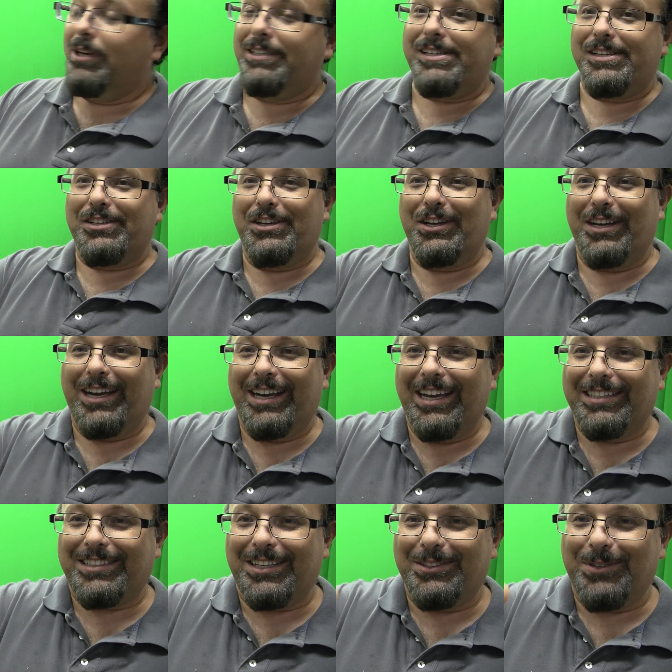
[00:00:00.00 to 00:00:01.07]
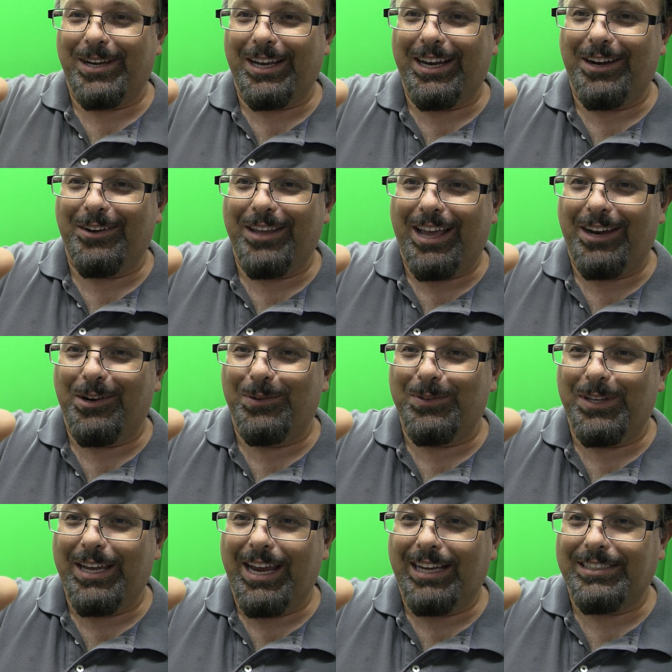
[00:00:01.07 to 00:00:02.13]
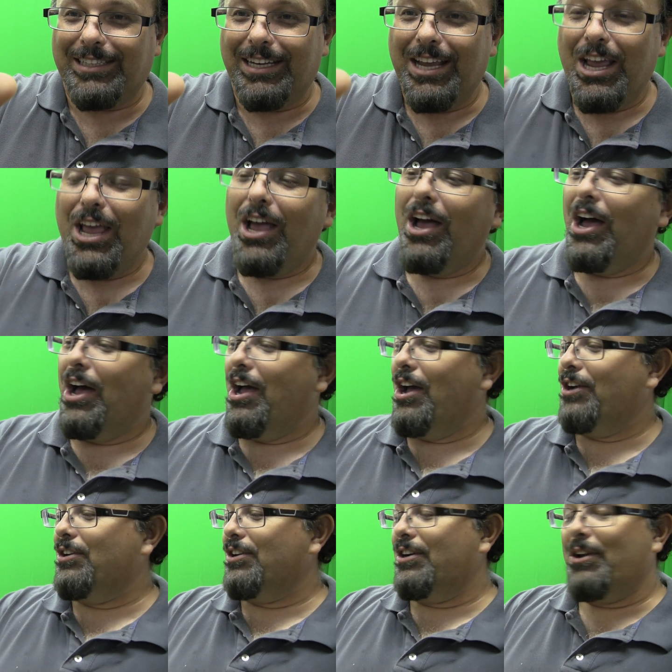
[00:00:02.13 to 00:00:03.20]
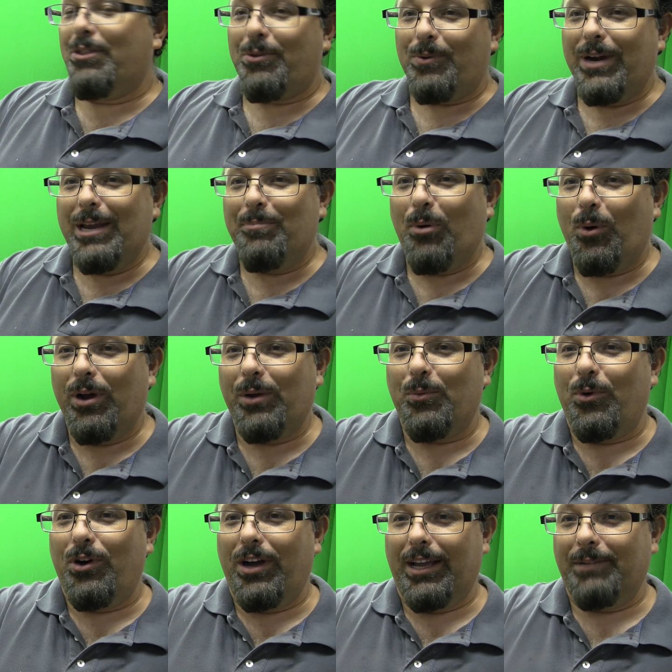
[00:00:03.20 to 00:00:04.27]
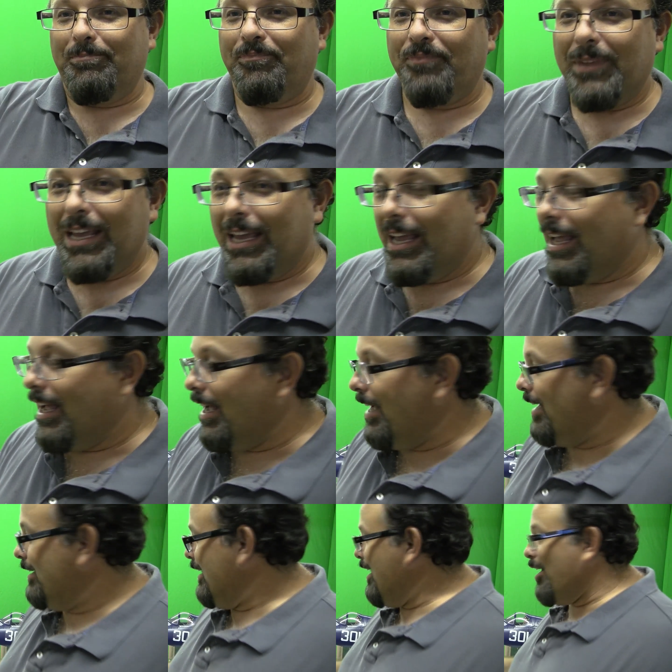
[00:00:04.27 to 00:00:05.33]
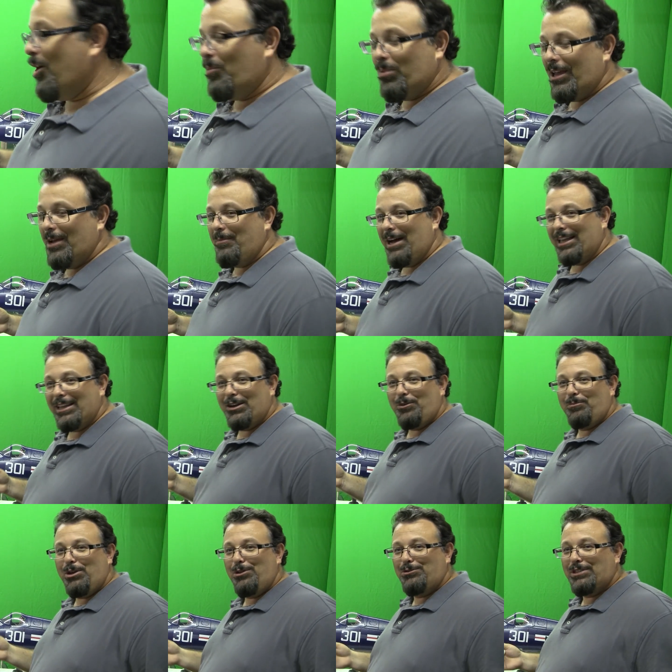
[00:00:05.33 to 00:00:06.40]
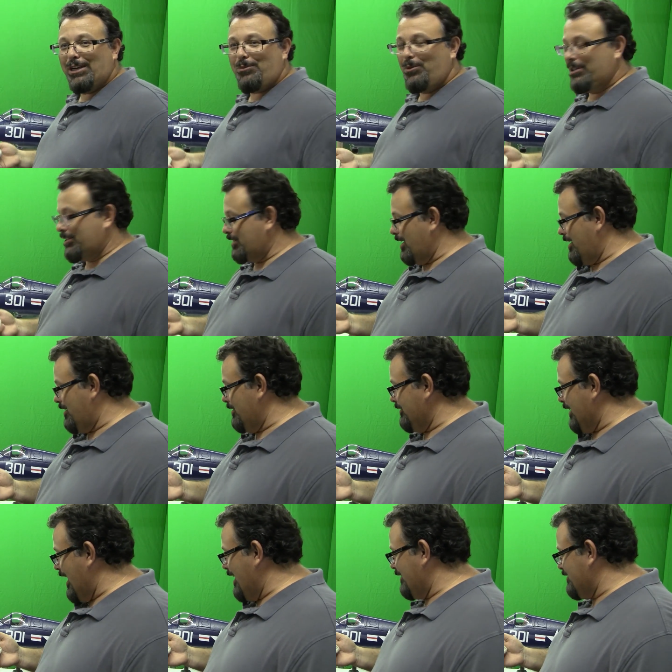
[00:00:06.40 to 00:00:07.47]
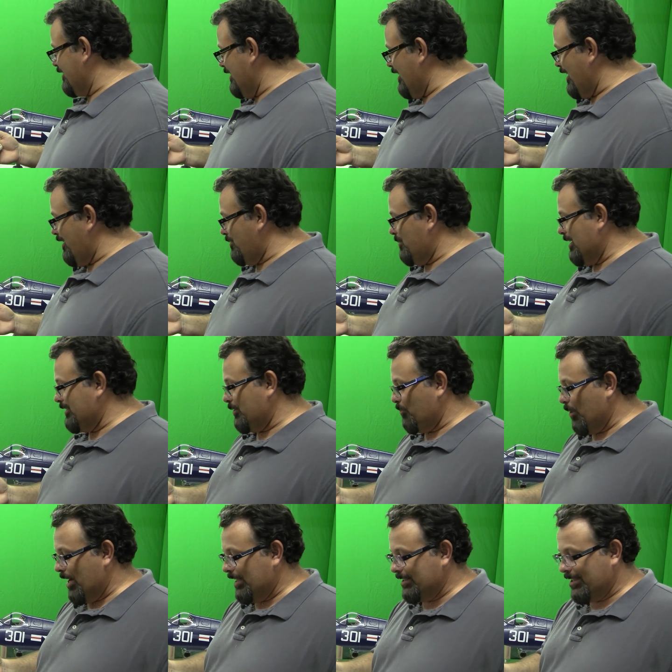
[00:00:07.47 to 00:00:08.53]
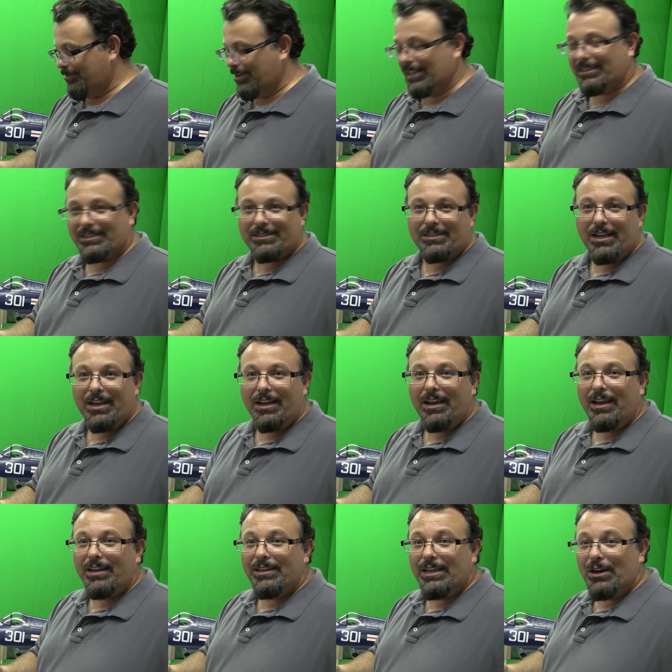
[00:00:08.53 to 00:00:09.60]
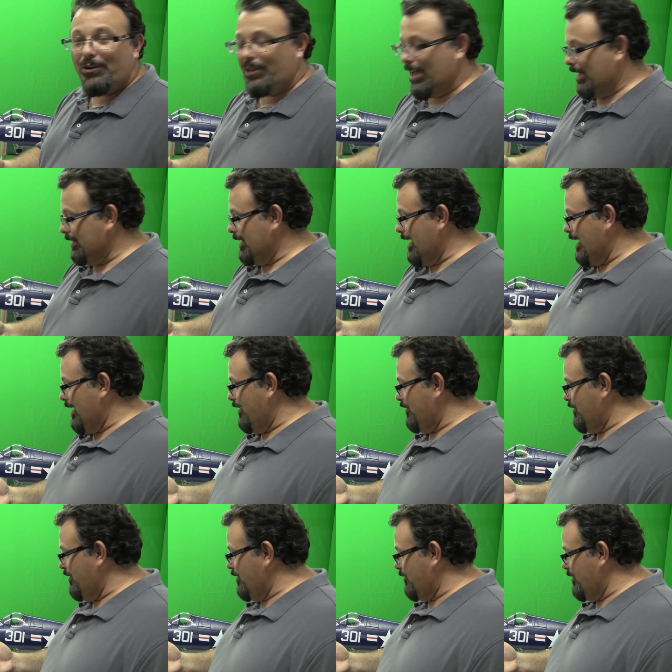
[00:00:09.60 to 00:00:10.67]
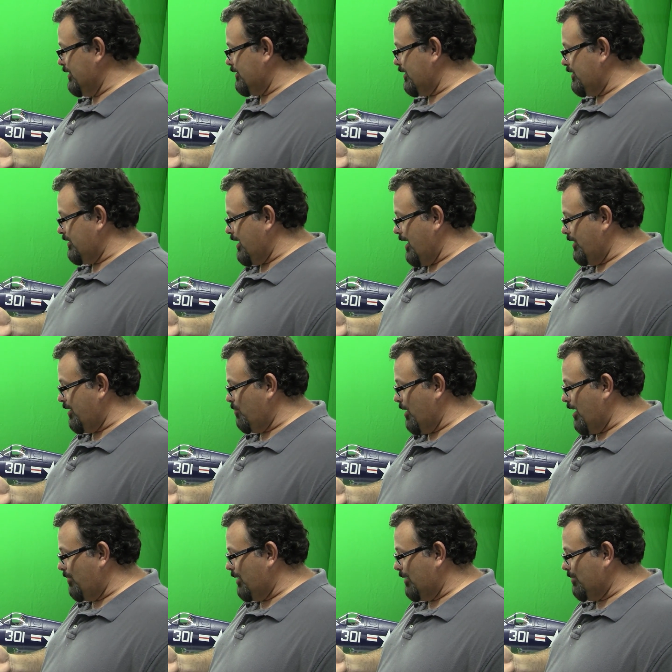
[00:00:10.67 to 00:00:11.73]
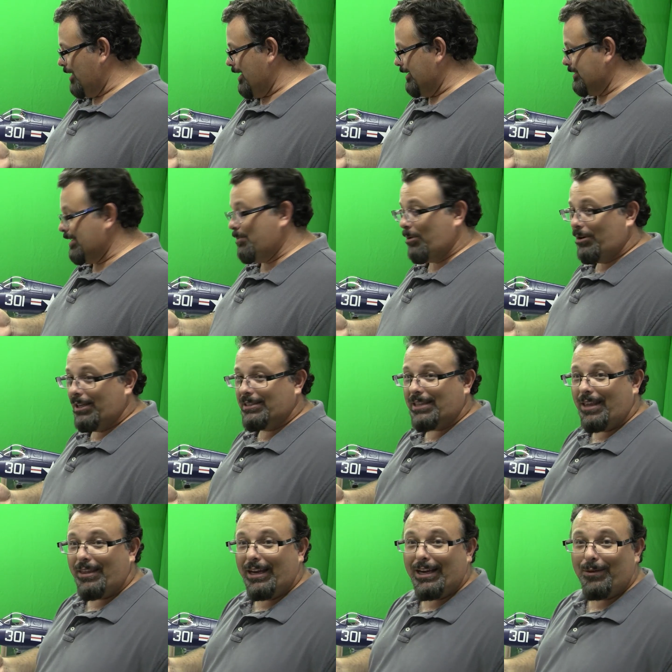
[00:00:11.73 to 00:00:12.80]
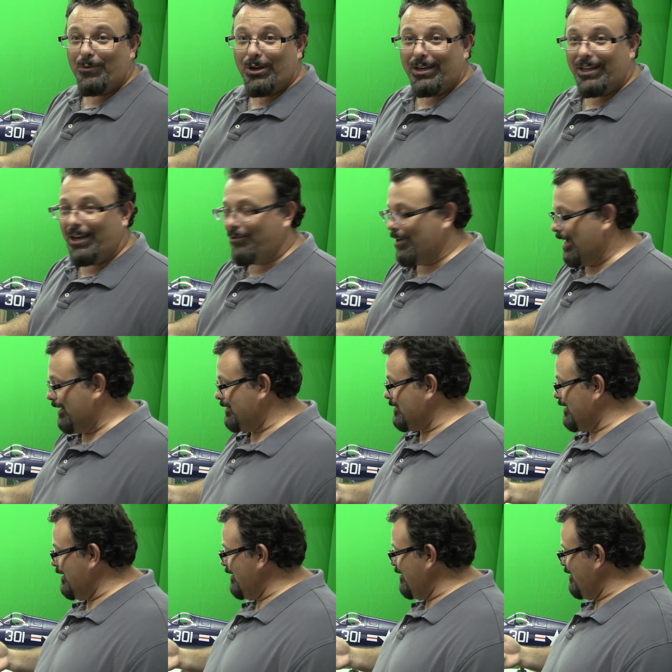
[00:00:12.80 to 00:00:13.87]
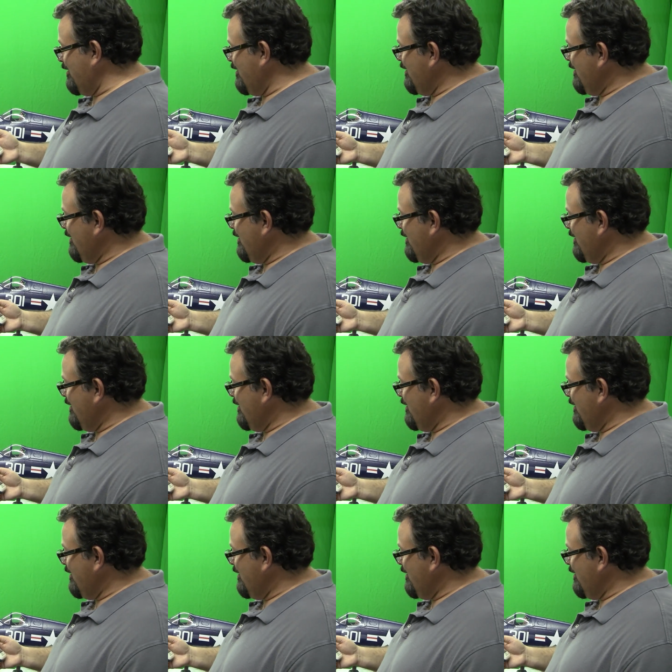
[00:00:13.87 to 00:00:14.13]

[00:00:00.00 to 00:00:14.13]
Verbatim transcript: which is good, I guess, because we can hear that over the engine. 103.1. Uh, now I'll play my little music, which uh, actually I'll be surprised if it's near that loud. You know, this has got the Baa Baa Black Sheep, or at least I think I'm running that right. Uh,